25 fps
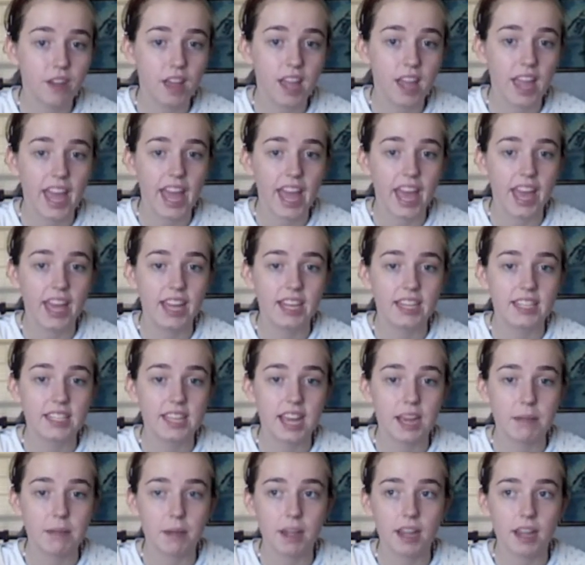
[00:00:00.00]
And
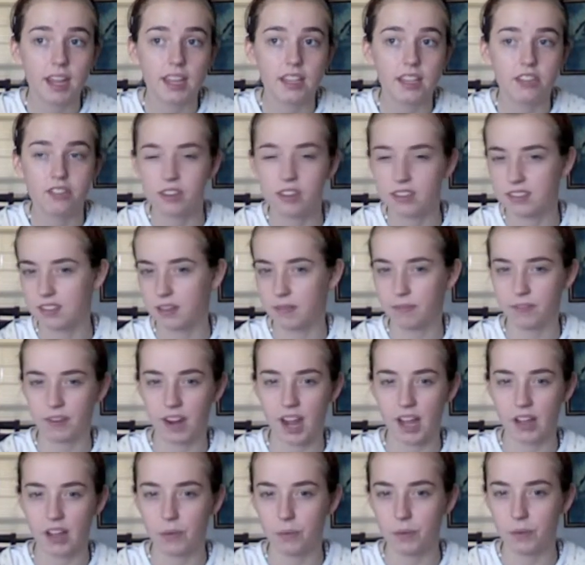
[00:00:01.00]
I might dress up for
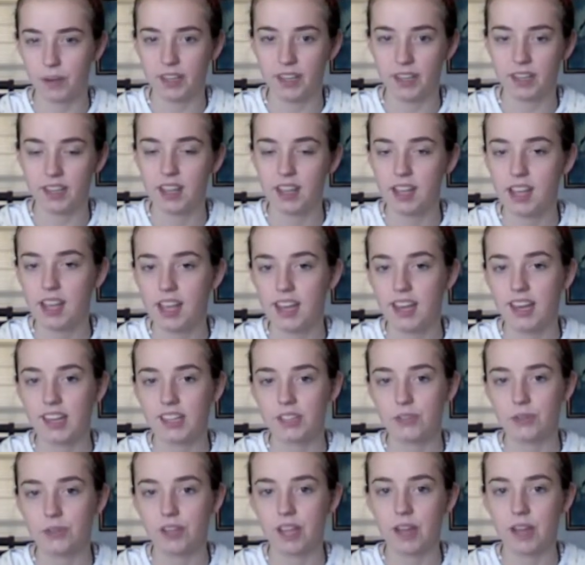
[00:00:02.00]
Halloween
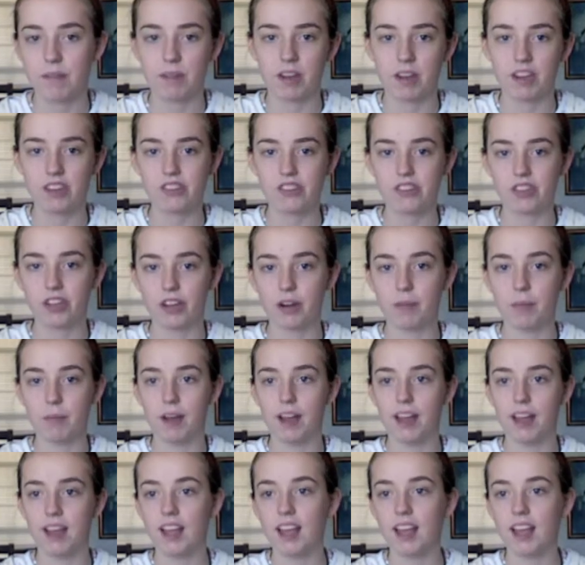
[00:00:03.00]
next week. I'm not sure, but